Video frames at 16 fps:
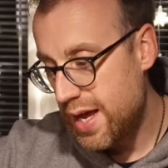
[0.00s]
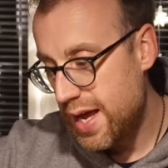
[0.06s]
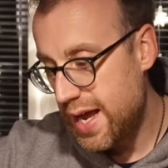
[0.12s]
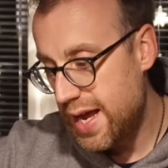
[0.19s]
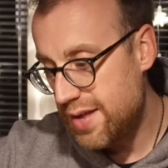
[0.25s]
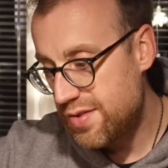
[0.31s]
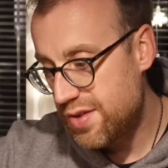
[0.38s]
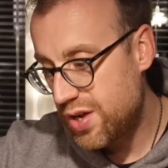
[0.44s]

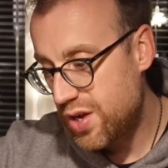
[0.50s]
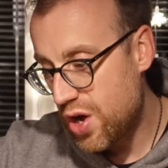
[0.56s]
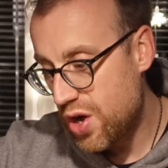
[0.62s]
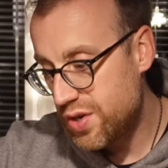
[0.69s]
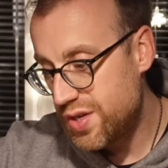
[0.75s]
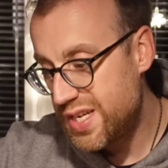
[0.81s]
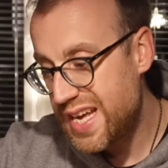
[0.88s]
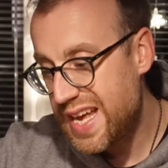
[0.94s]
It's
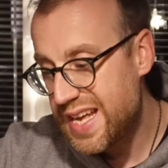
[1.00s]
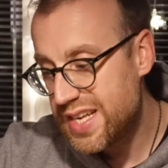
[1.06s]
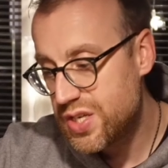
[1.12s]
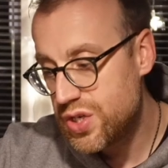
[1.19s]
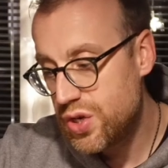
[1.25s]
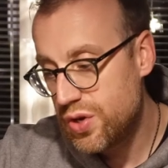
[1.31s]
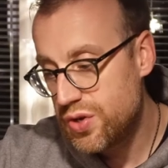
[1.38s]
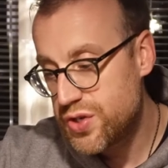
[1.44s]
got taste
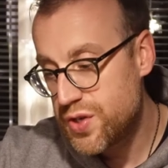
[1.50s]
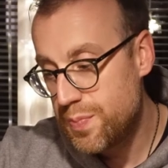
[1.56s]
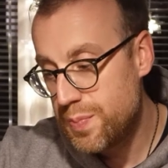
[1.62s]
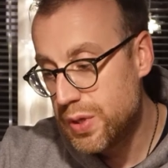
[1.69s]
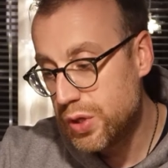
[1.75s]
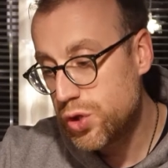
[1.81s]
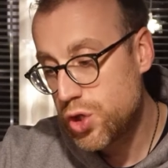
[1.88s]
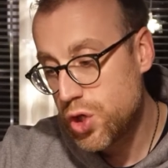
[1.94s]
notes of
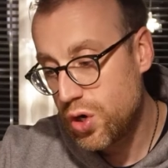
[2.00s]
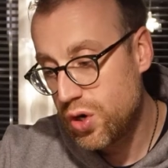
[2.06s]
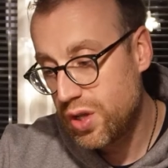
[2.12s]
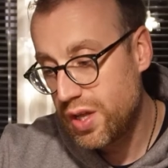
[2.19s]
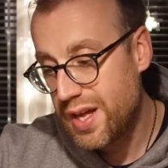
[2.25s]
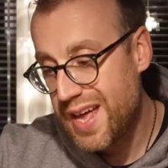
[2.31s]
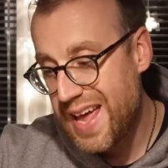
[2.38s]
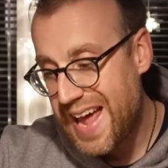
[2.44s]
milk
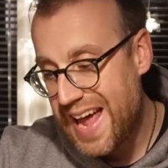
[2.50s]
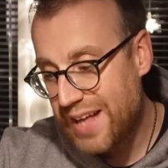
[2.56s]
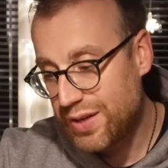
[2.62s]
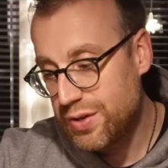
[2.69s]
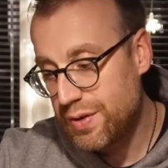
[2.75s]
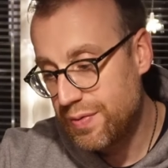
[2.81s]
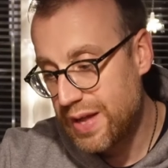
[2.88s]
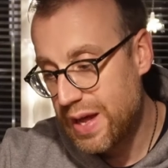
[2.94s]
chocolate,
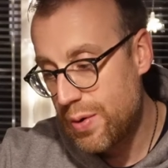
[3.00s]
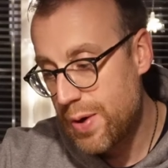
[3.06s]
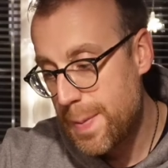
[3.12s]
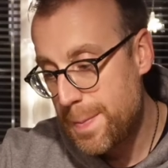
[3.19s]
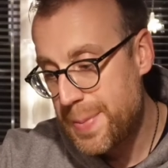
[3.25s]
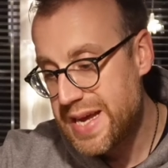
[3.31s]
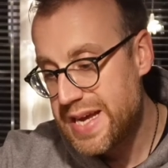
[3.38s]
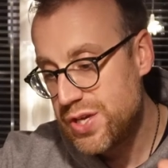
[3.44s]

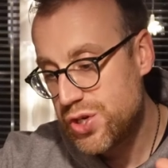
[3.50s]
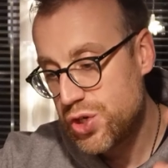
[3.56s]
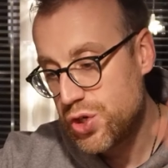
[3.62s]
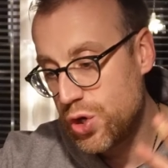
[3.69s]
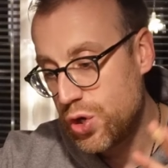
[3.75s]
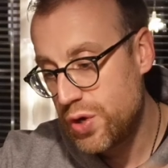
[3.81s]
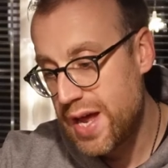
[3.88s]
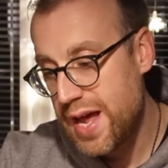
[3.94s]
elderflower, peach and
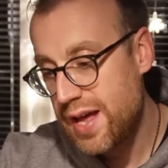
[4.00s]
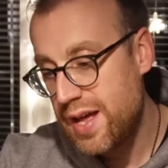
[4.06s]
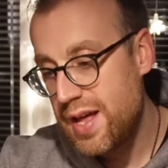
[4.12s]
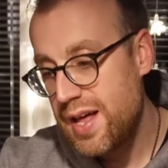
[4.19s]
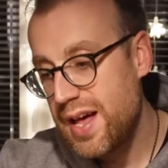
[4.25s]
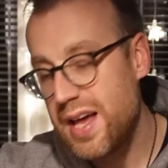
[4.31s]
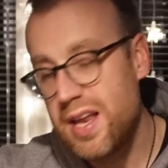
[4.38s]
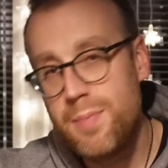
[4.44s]
honey,
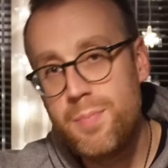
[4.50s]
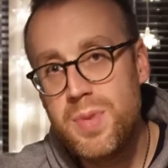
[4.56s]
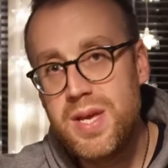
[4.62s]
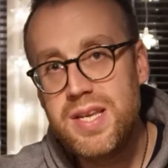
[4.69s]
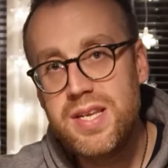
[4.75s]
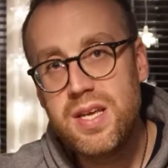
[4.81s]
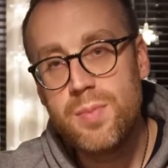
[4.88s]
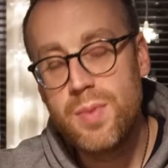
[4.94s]
and a
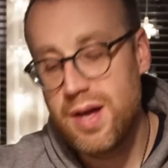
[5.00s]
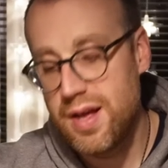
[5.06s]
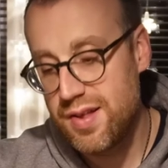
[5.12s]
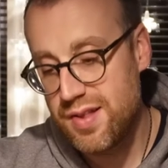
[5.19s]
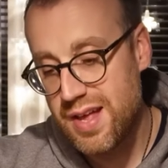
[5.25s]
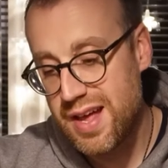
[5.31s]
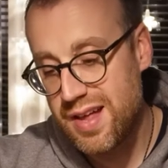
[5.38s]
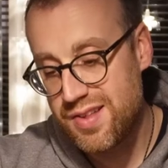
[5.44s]
medium
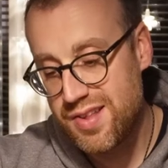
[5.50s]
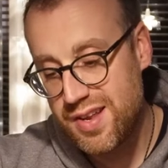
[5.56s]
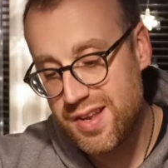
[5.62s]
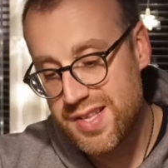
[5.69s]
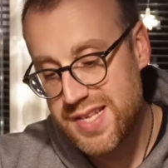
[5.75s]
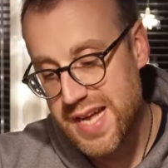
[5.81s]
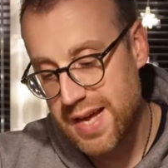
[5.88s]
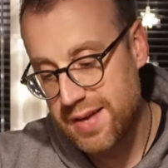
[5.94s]

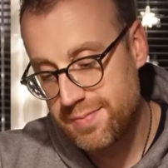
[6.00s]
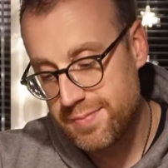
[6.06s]
acidity.